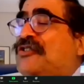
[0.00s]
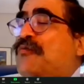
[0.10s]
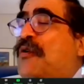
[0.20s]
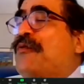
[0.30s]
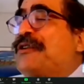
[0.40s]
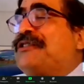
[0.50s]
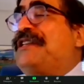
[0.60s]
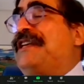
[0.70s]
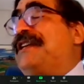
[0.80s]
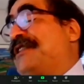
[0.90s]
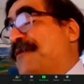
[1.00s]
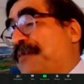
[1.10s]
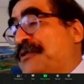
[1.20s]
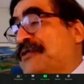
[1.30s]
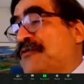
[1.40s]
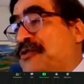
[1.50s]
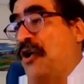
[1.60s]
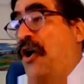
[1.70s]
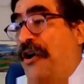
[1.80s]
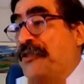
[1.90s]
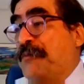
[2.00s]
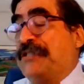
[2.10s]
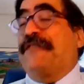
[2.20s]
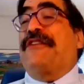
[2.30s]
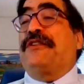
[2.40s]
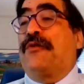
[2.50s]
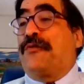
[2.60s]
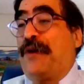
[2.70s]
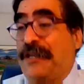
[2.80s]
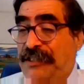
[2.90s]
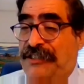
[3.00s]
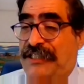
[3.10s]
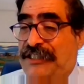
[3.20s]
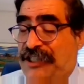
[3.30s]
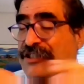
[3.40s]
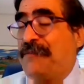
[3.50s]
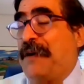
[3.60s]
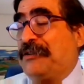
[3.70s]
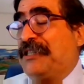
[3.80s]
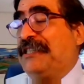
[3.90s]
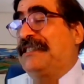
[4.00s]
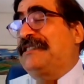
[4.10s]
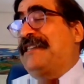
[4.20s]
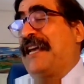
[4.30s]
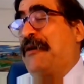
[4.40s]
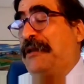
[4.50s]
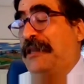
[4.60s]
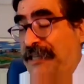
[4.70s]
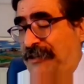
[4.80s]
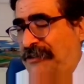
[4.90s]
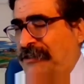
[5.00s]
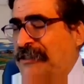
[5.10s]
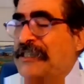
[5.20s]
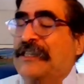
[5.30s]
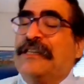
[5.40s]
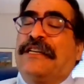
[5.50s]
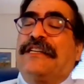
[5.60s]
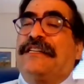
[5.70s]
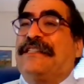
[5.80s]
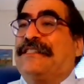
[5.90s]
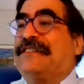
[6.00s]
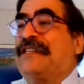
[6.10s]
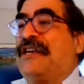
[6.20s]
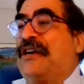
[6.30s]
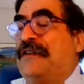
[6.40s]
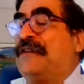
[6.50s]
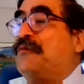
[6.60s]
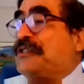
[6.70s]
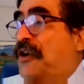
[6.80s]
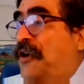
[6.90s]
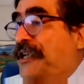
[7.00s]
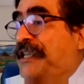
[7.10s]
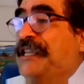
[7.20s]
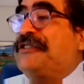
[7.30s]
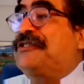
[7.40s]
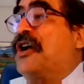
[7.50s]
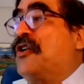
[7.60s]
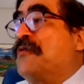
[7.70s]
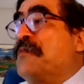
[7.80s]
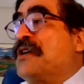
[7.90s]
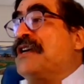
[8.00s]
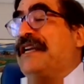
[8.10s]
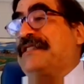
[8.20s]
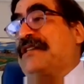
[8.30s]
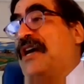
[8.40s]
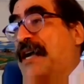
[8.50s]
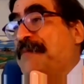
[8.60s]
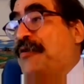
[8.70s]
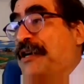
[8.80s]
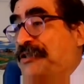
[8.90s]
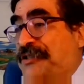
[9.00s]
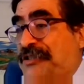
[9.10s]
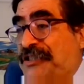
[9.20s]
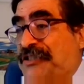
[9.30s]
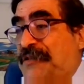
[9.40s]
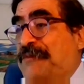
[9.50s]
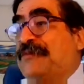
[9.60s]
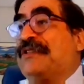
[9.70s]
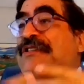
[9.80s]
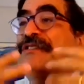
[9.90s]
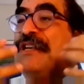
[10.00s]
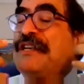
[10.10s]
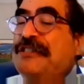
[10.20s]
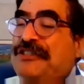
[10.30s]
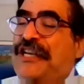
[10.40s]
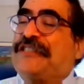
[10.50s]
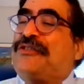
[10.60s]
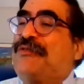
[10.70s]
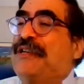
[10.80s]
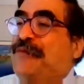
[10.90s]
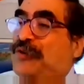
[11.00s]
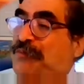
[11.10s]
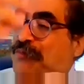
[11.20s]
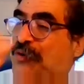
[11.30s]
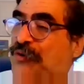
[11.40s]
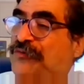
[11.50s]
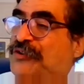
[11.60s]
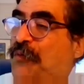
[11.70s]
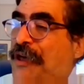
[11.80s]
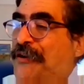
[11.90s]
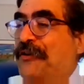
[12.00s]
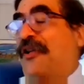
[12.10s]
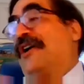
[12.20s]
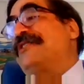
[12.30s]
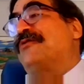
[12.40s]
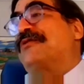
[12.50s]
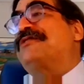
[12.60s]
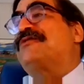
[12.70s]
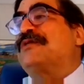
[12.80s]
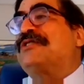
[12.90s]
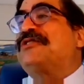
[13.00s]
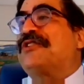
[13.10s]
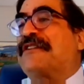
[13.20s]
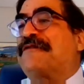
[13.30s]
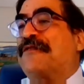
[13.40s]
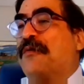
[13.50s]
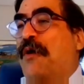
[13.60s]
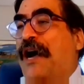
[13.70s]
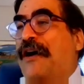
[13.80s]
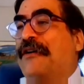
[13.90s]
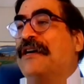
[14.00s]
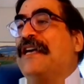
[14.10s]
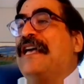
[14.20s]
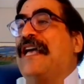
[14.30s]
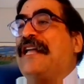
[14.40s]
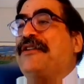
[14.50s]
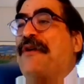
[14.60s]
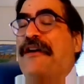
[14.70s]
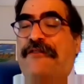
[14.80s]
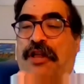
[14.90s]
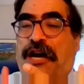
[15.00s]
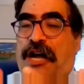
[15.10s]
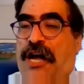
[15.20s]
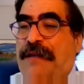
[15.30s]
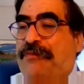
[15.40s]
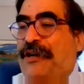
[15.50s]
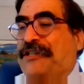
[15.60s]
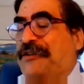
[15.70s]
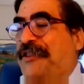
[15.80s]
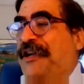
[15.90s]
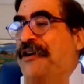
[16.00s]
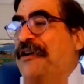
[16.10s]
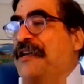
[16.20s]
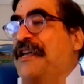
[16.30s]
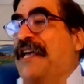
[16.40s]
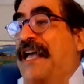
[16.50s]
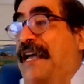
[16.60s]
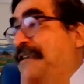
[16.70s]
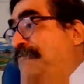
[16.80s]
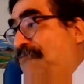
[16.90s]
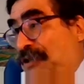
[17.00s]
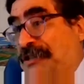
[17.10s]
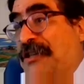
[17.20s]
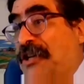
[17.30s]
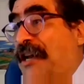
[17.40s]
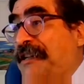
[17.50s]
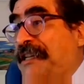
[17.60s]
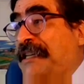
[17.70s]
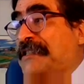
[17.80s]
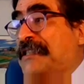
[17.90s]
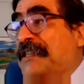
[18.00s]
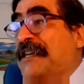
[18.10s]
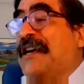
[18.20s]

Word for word: So what we're seeing in the saw in the Pacific Northwest is it's just about to ease now a little, is what's called a heat dome. It's a high pressure system The jet stream which moves the weather along sort of was stuck for a while, and you have a lot of high pressure there and just a lot of heat.